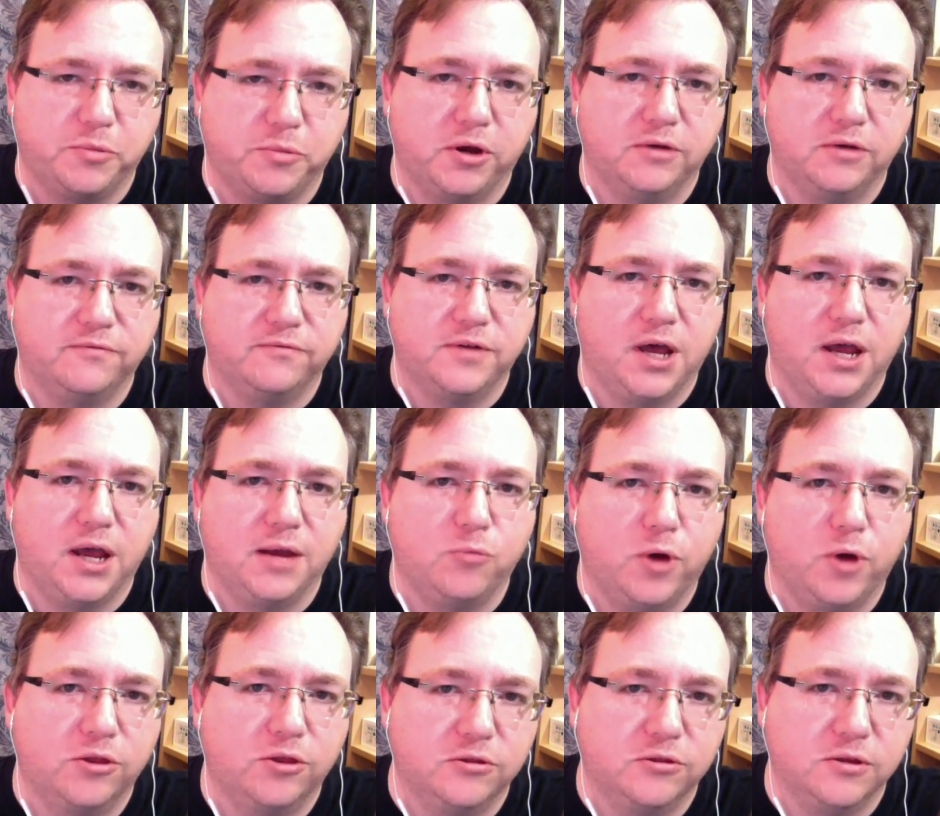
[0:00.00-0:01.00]
period of time,
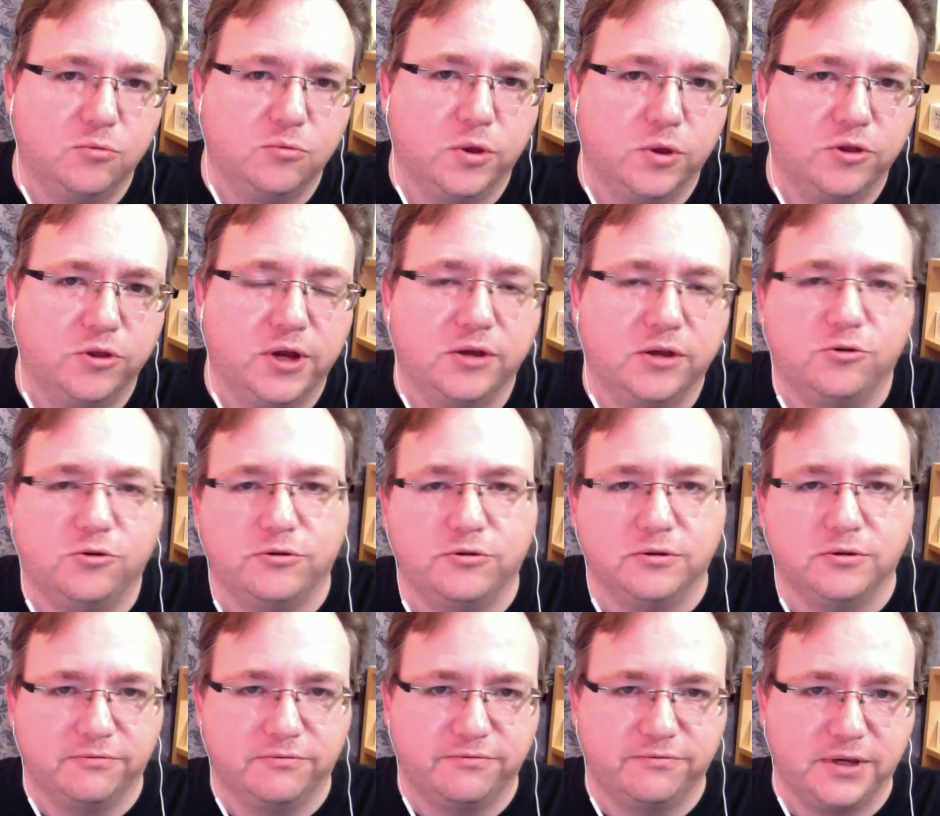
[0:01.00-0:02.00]
rather than whether or not you're
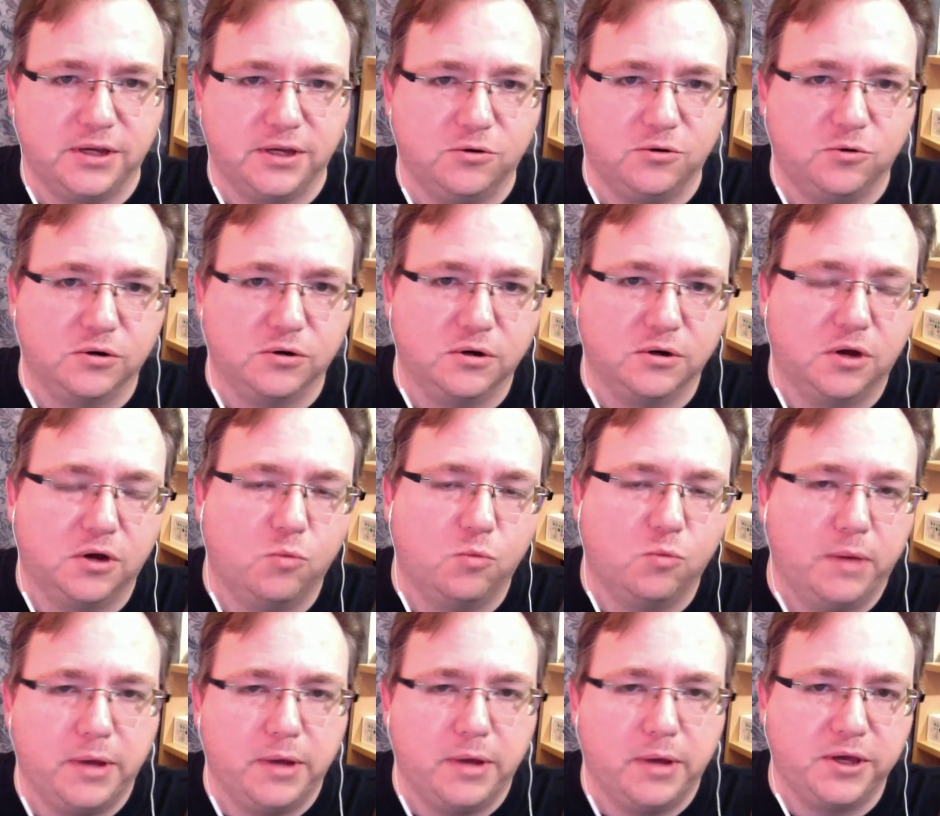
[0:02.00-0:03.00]
using a feed or a
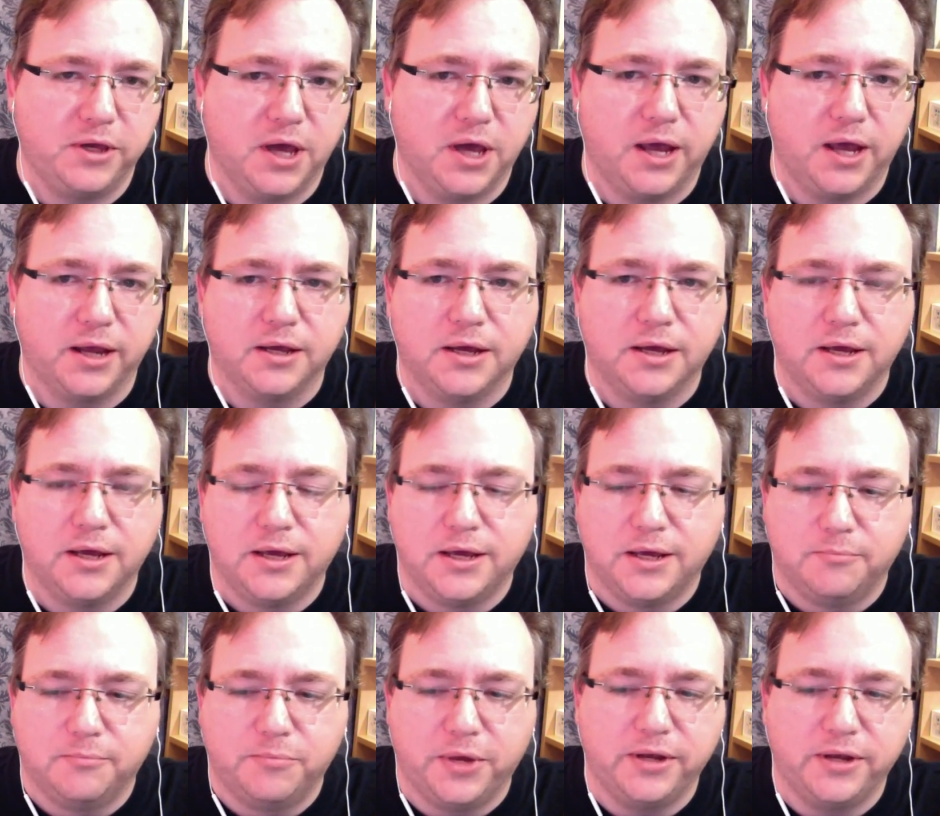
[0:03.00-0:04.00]
web API.
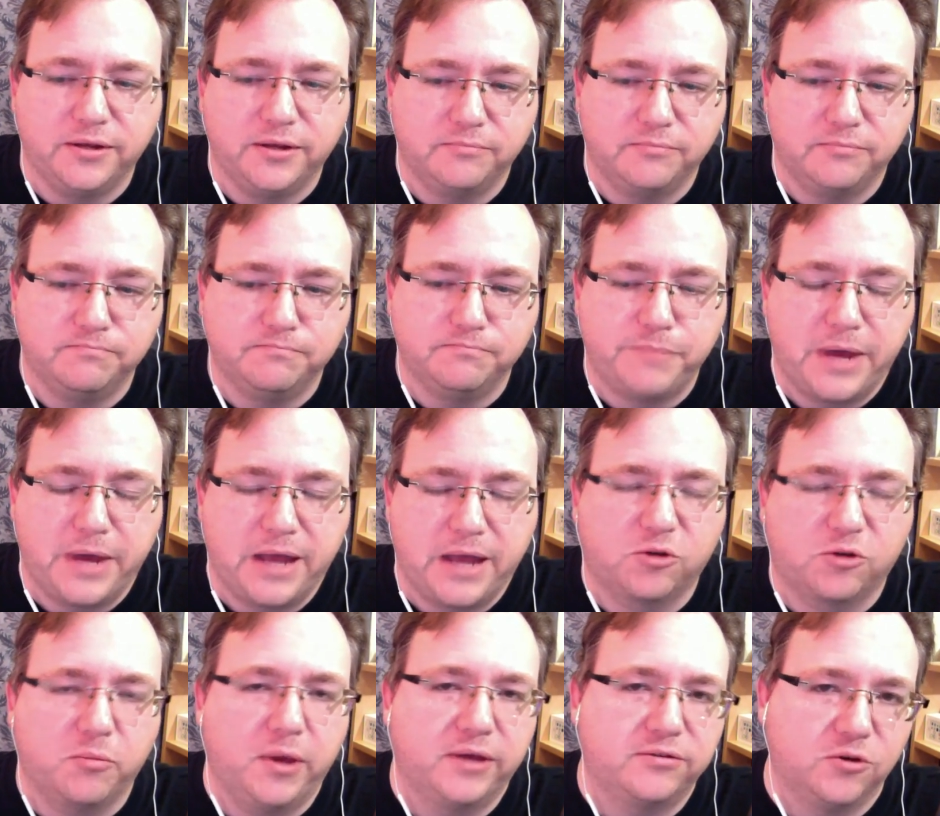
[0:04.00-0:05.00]
But
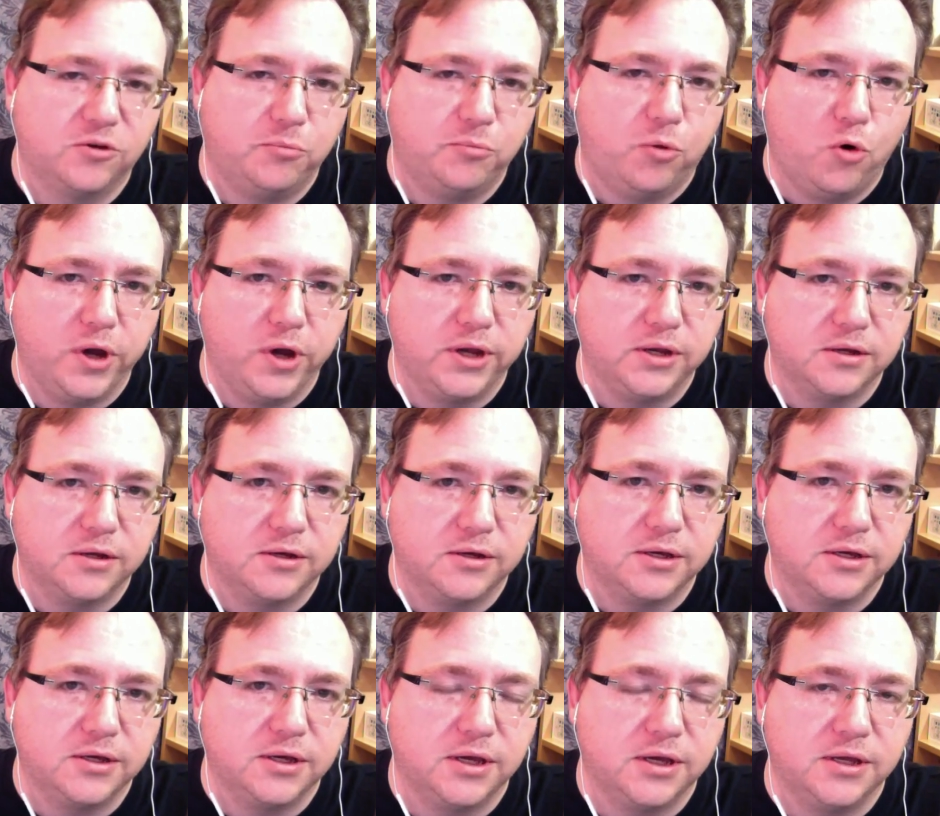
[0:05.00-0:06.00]
Patrick makes a good point
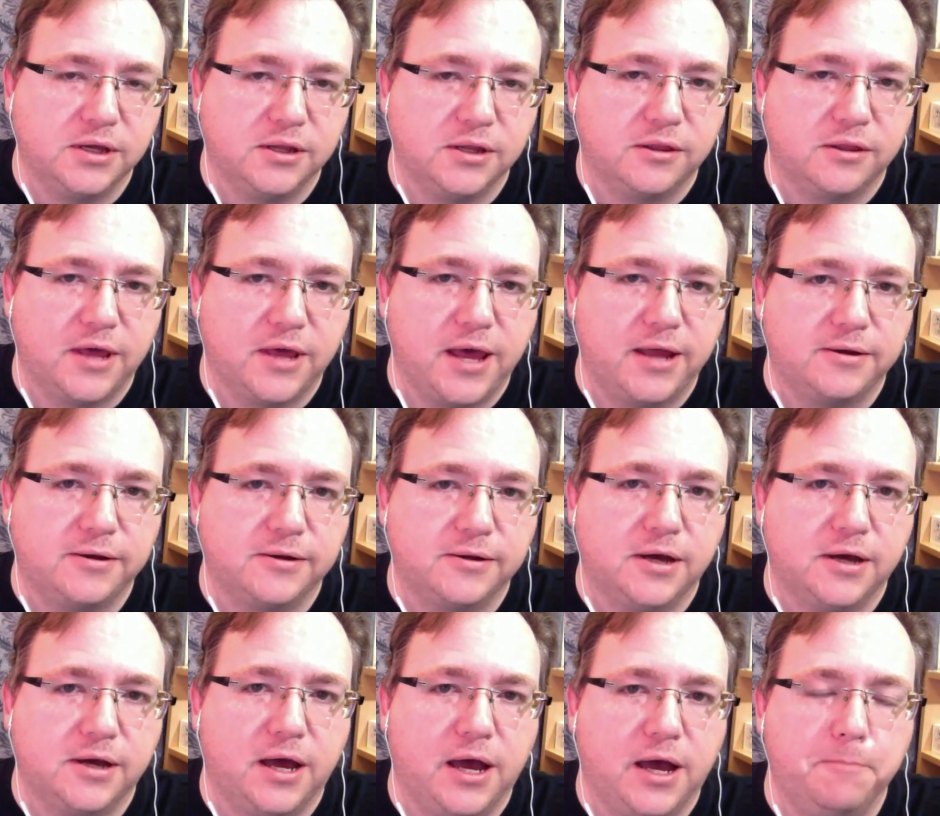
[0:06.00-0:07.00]
in that
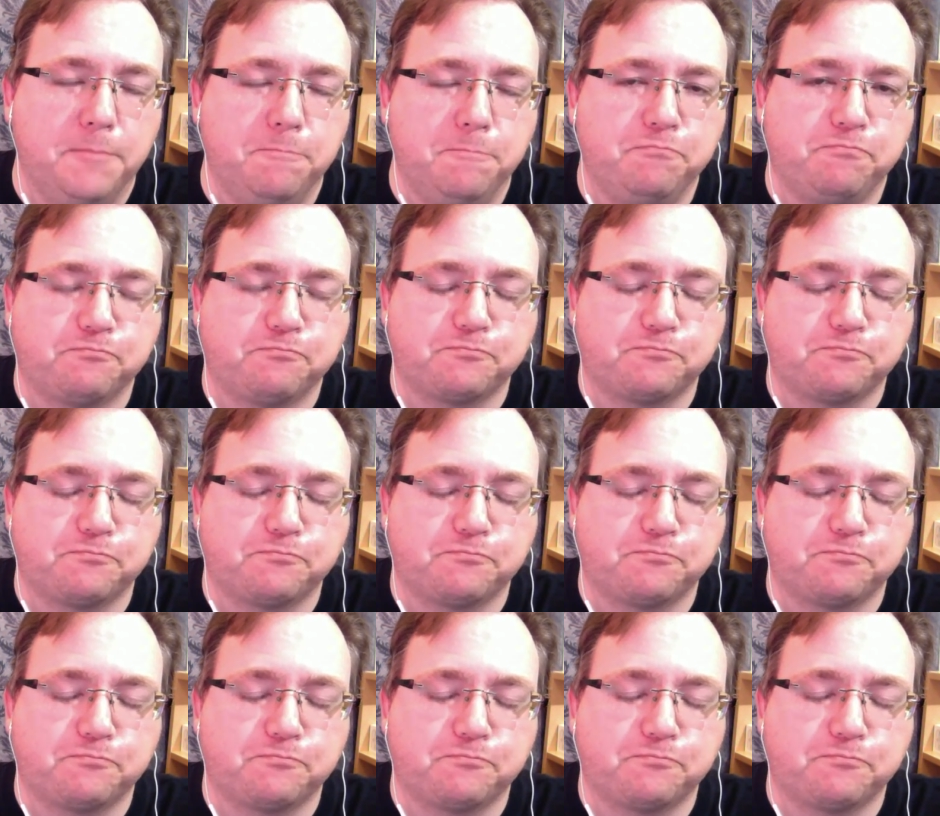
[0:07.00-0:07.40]
one